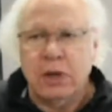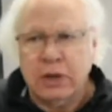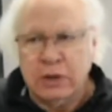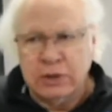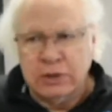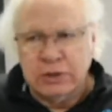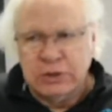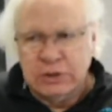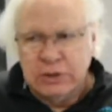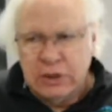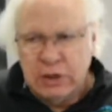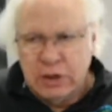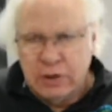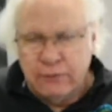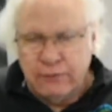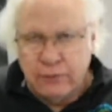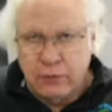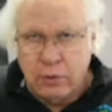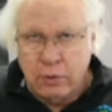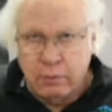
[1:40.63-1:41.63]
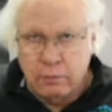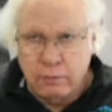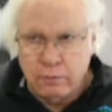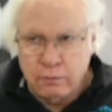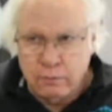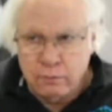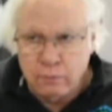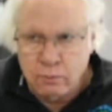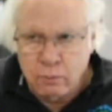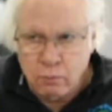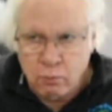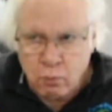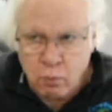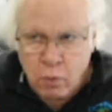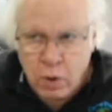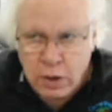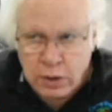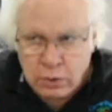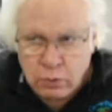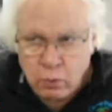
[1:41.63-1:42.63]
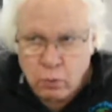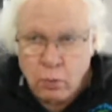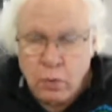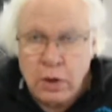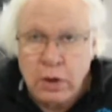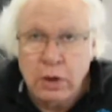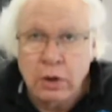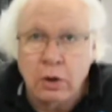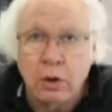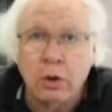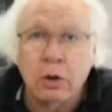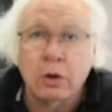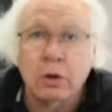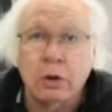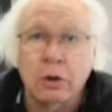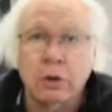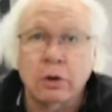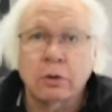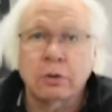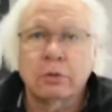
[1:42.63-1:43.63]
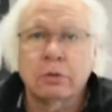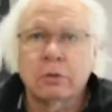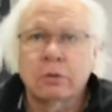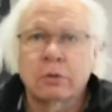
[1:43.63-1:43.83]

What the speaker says: can see from what we are,